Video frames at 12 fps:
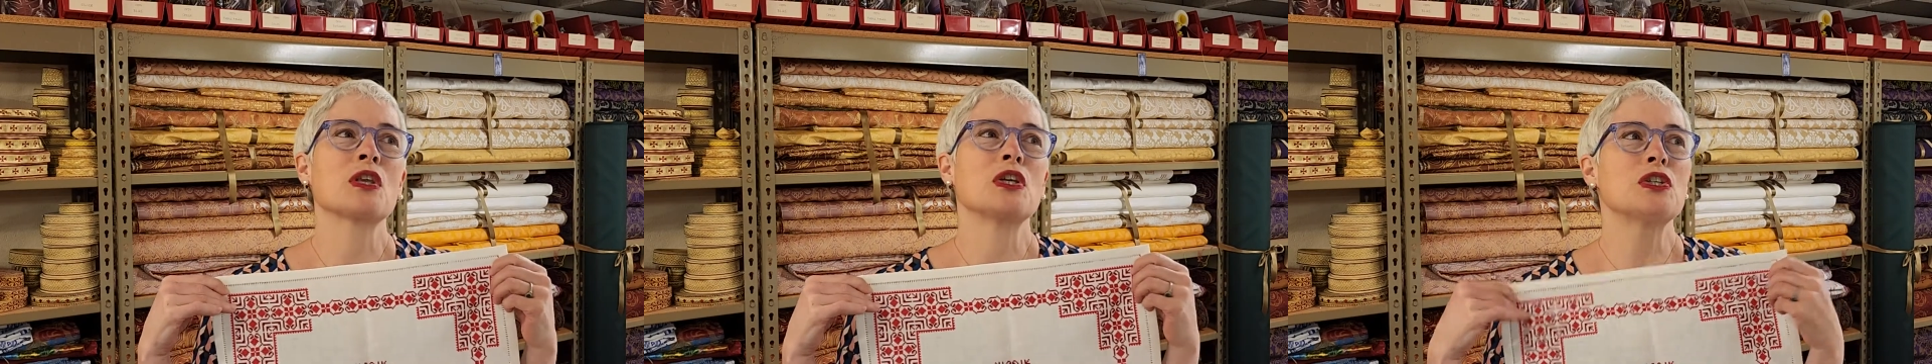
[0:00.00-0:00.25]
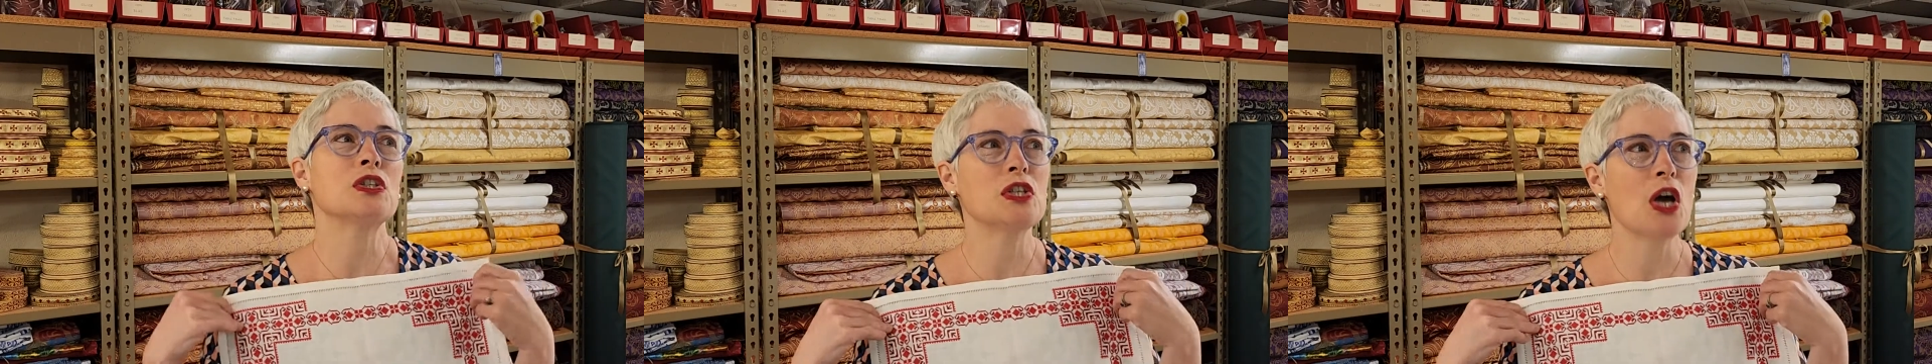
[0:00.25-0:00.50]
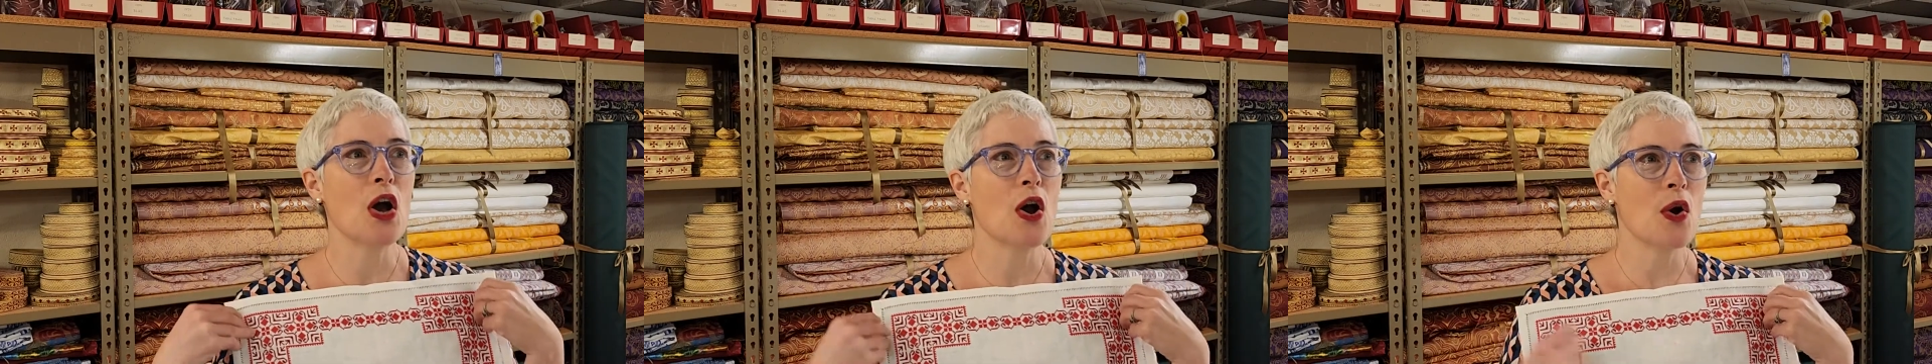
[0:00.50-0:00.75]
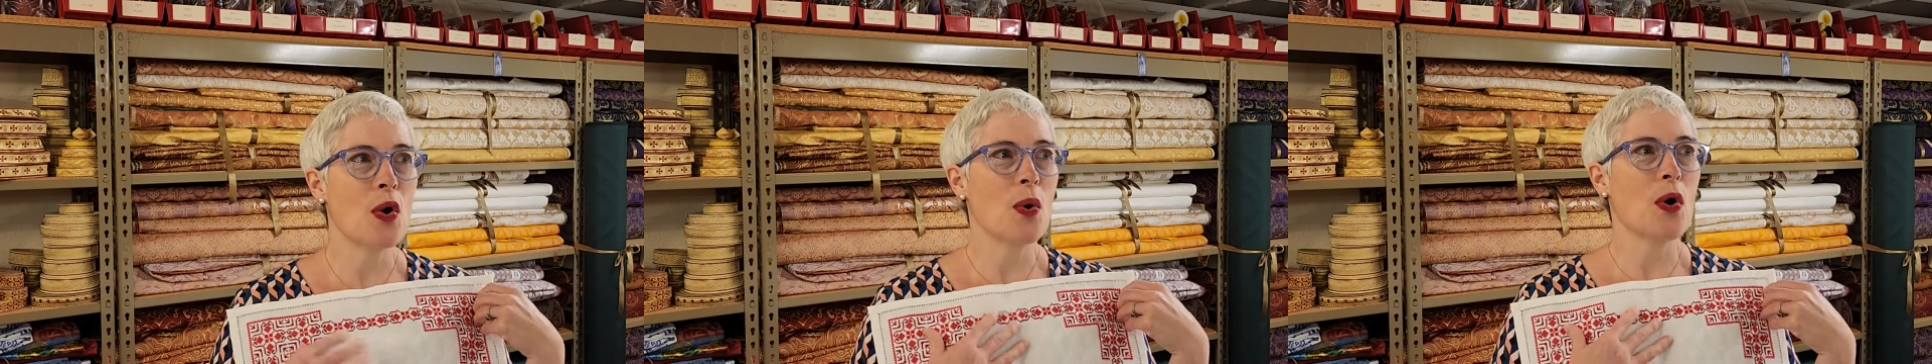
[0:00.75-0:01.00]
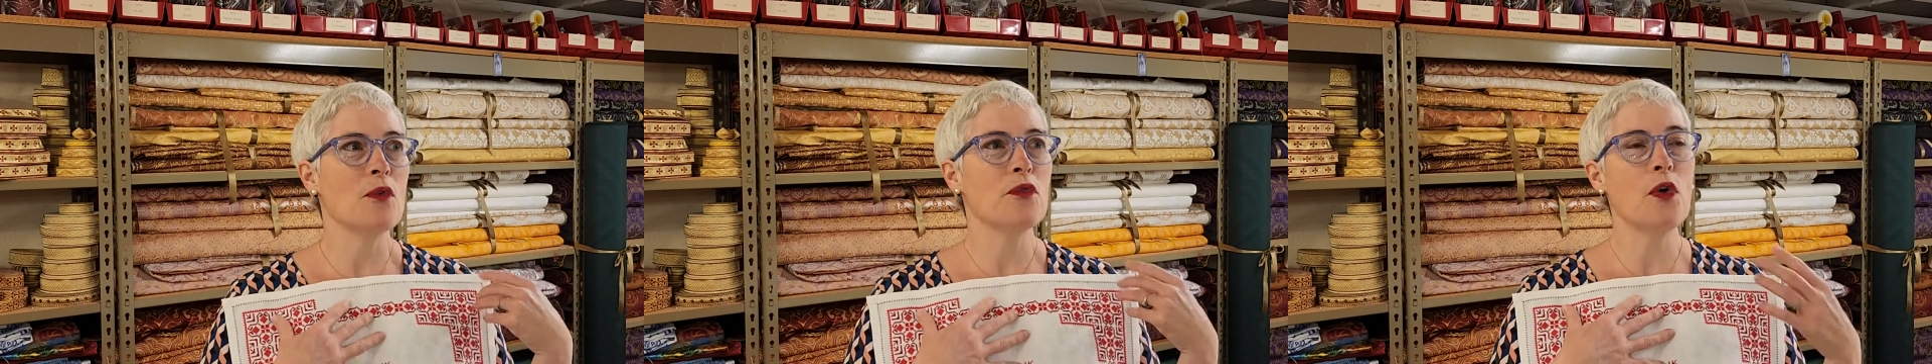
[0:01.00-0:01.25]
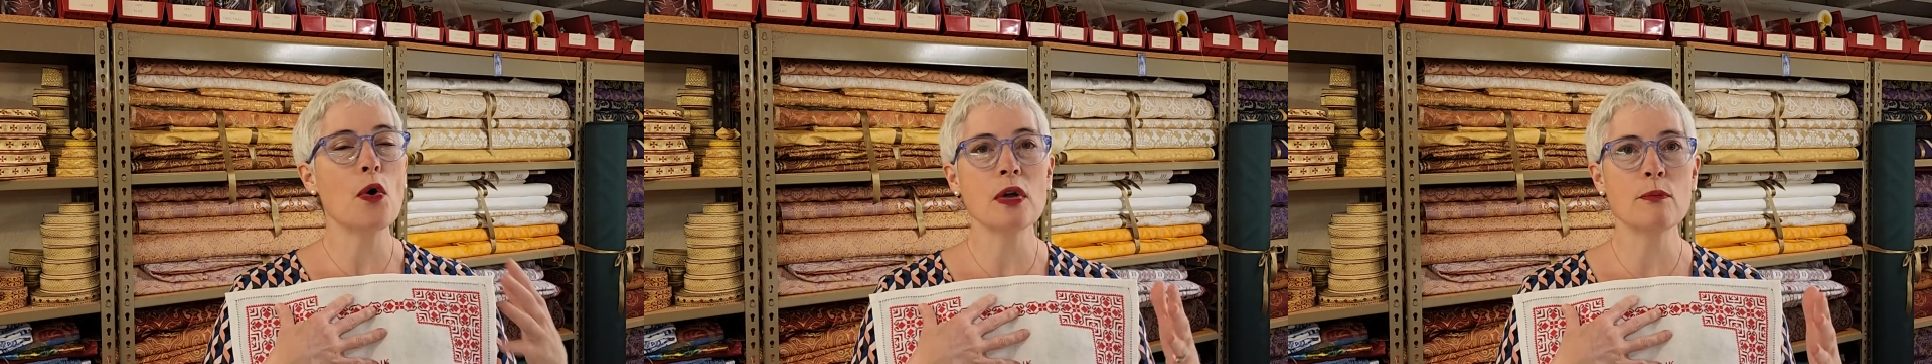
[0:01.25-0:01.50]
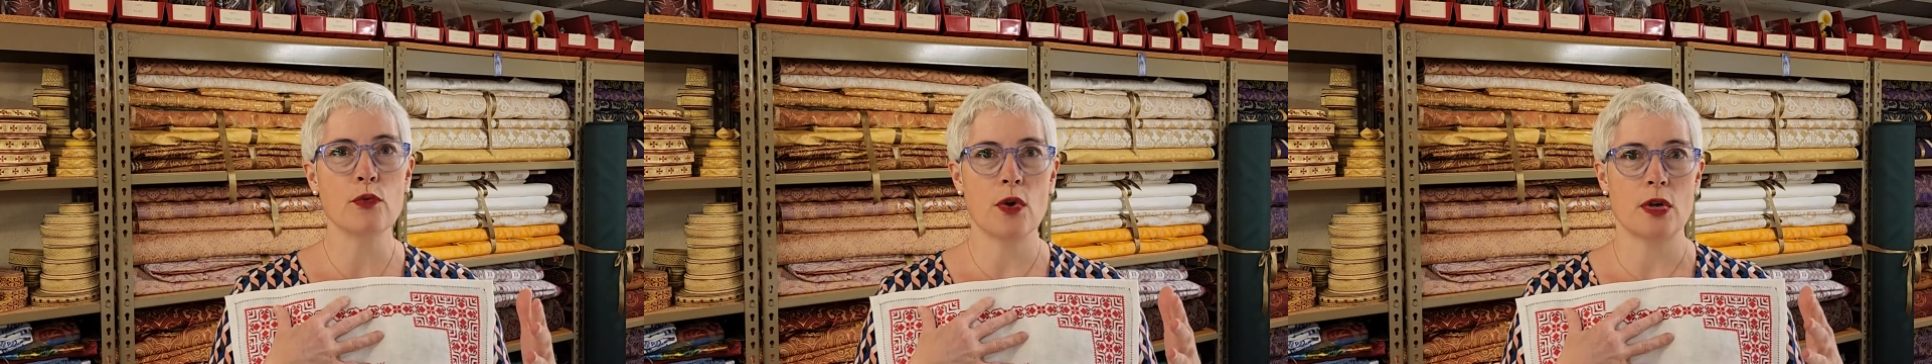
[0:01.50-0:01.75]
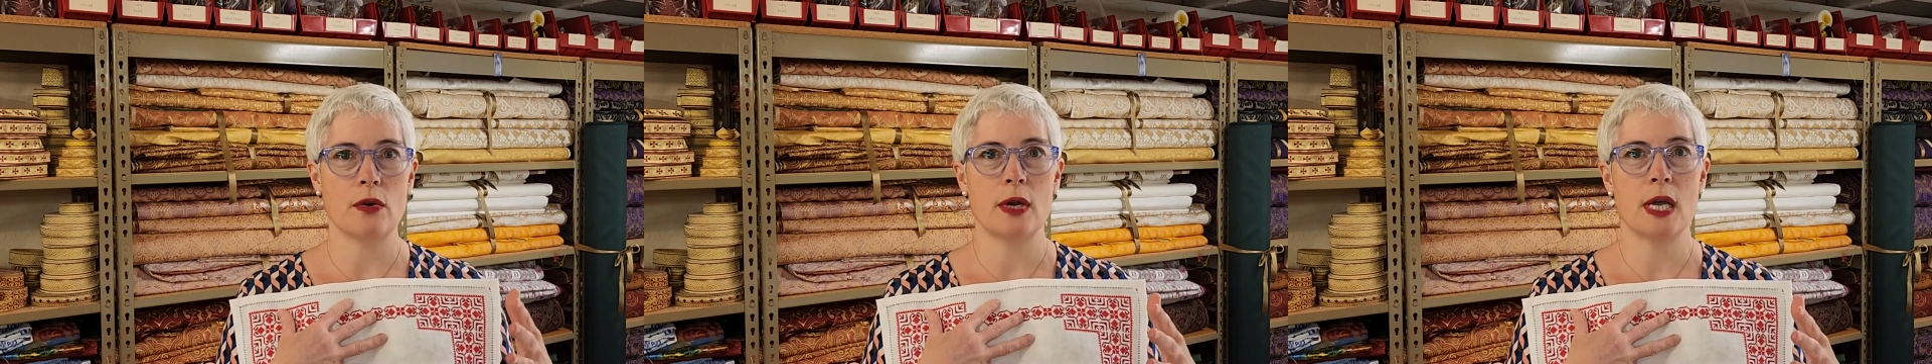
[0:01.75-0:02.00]
So folk
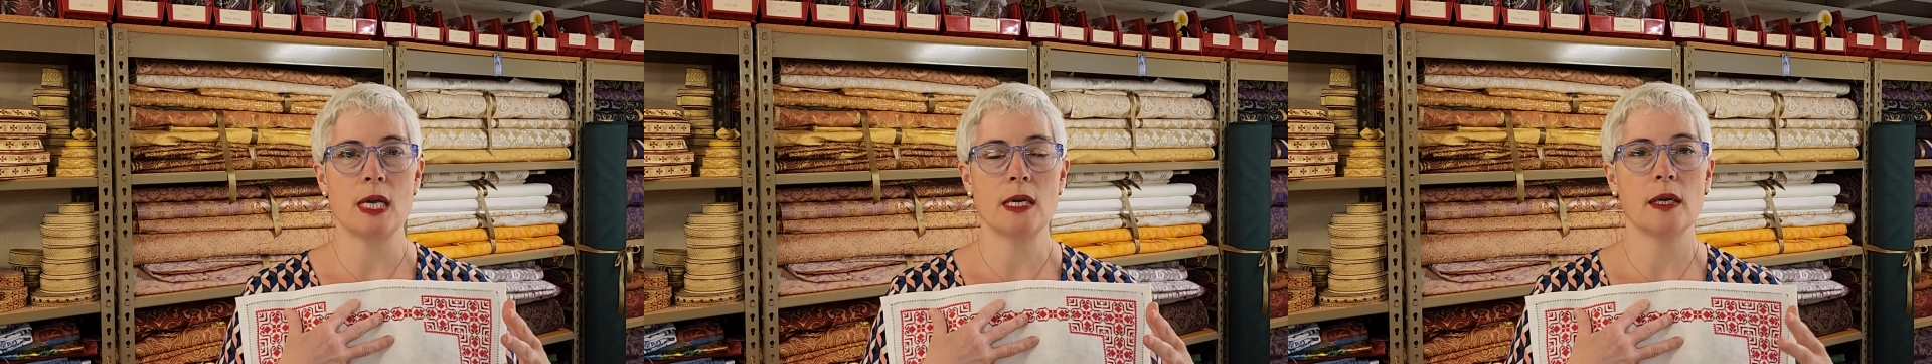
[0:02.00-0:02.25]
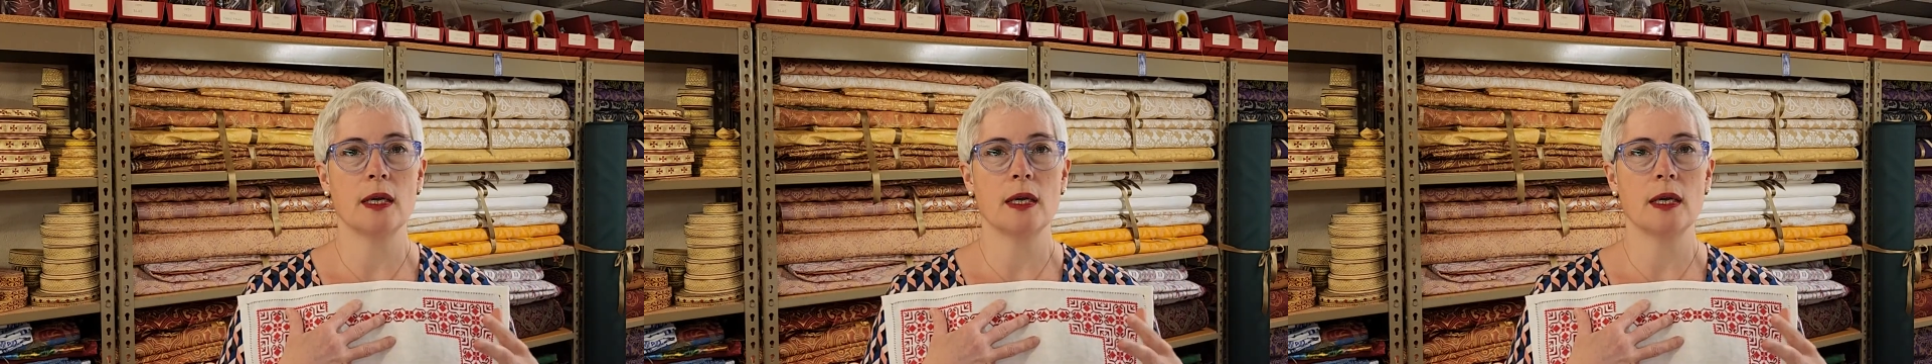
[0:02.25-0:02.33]
embroidery